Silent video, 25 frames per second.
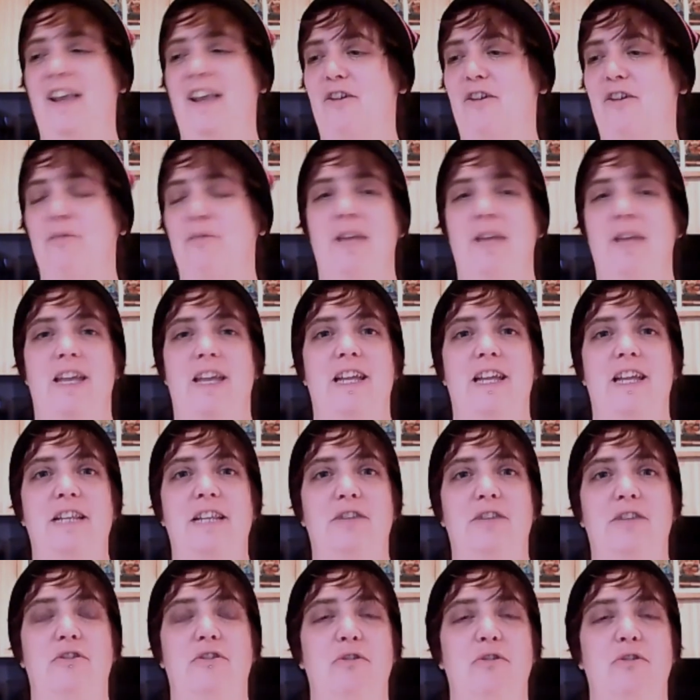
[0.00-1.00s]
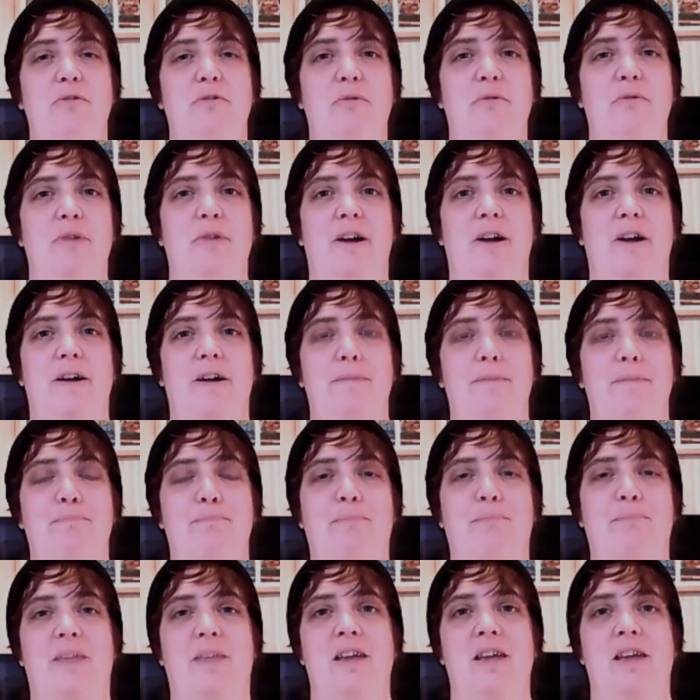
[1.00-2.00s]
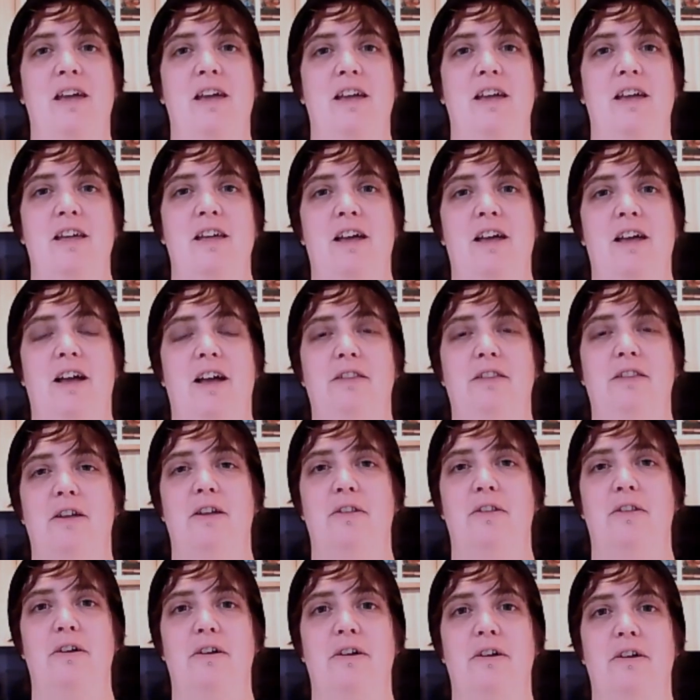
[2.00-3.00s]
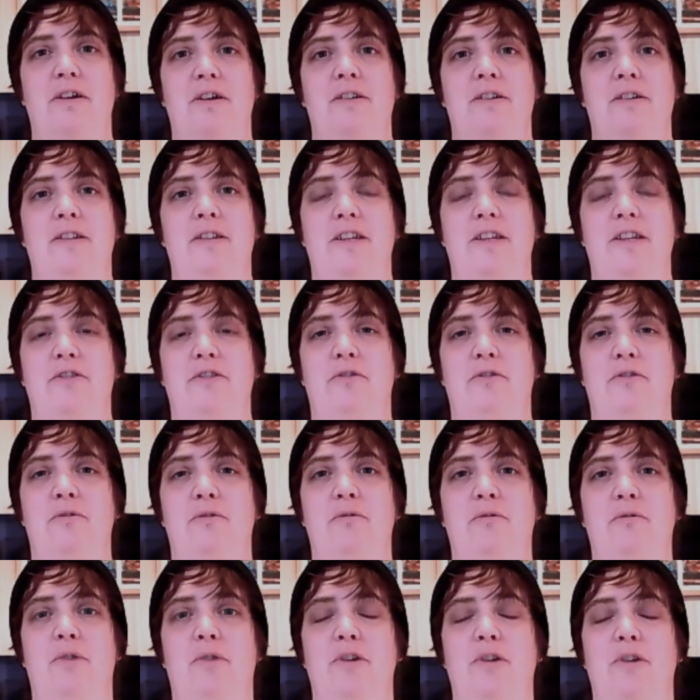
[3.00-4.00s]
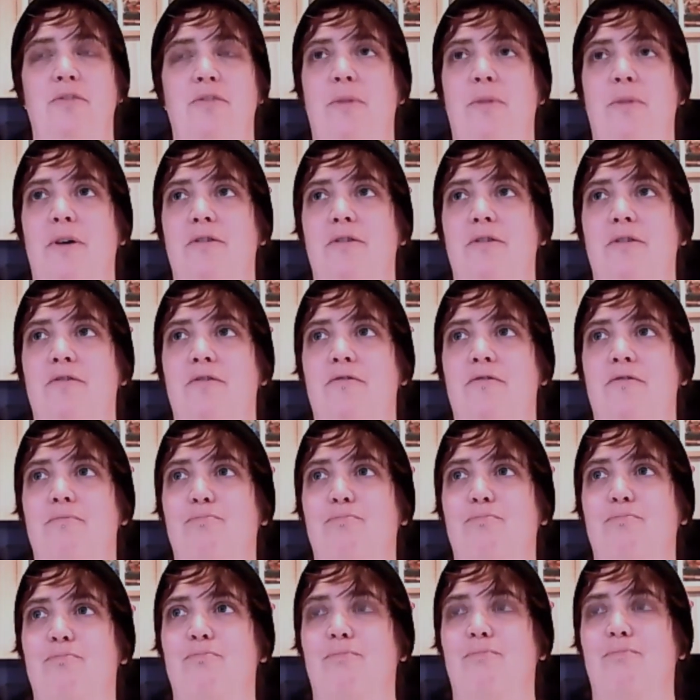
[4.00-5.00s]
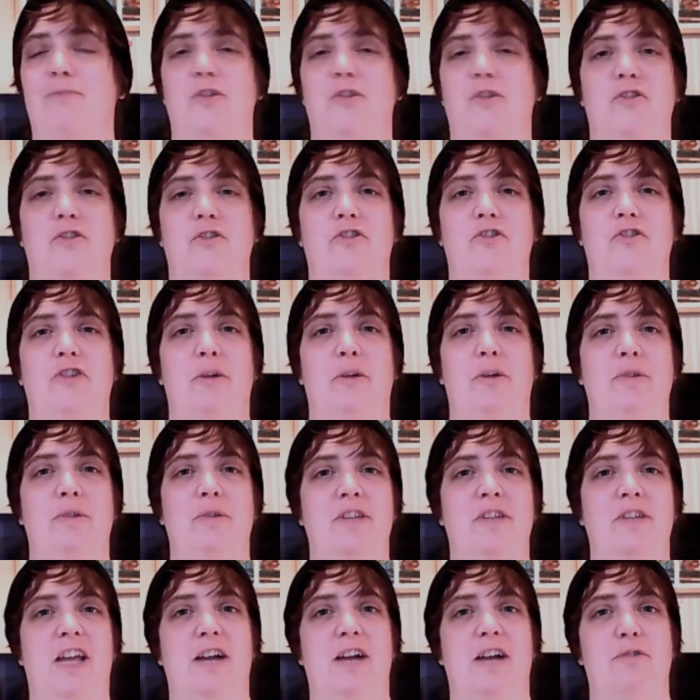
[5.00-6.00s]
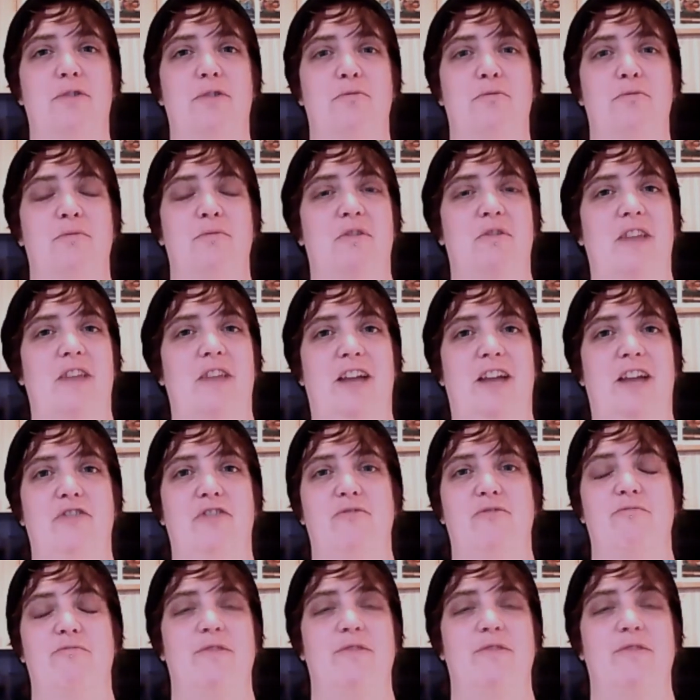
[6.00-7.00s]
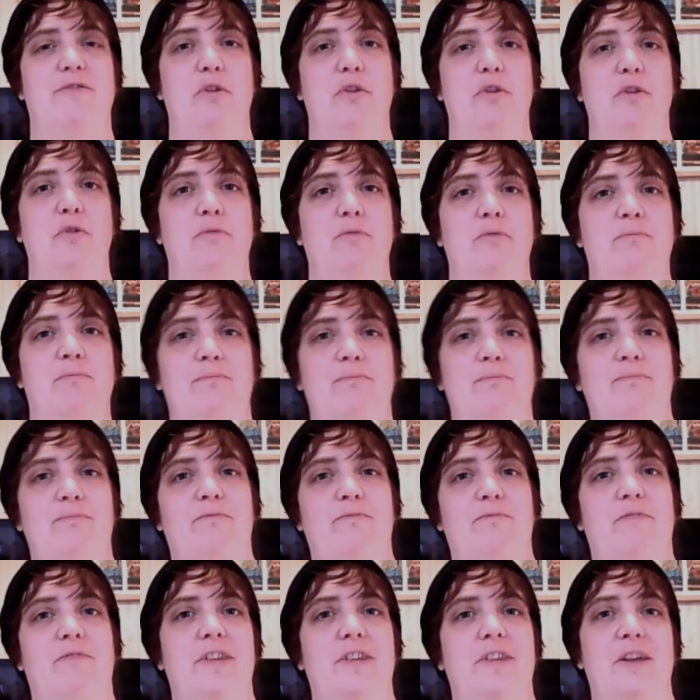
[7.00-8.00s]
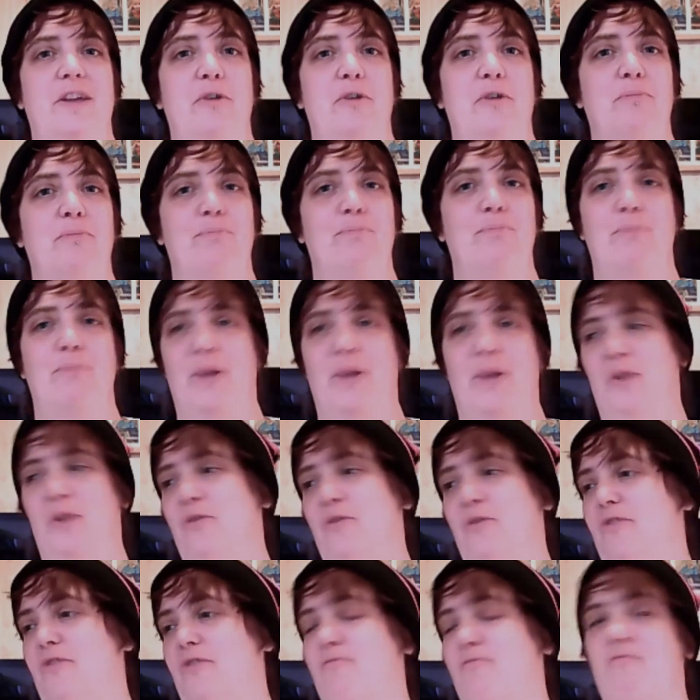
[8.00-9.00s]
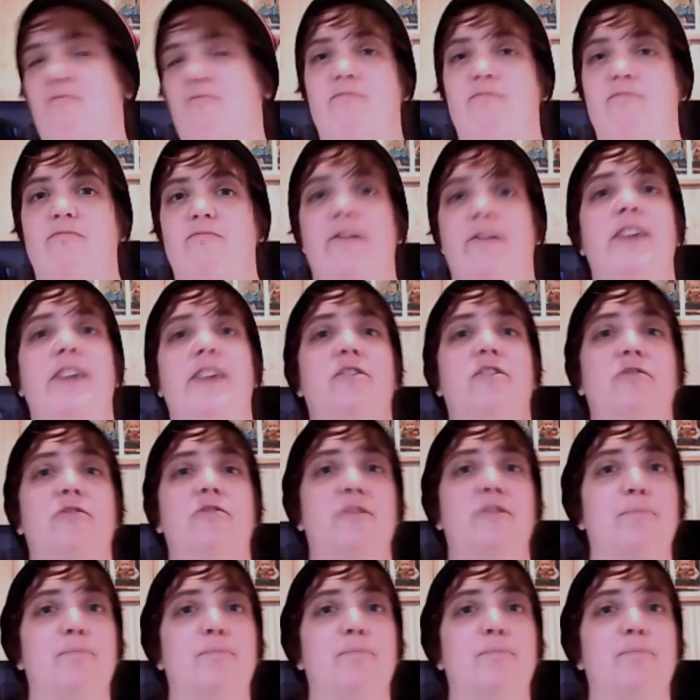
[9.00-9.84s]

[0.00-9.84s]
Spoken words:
I'm here to do another little, I suppose, show and tell slash review video because reasons.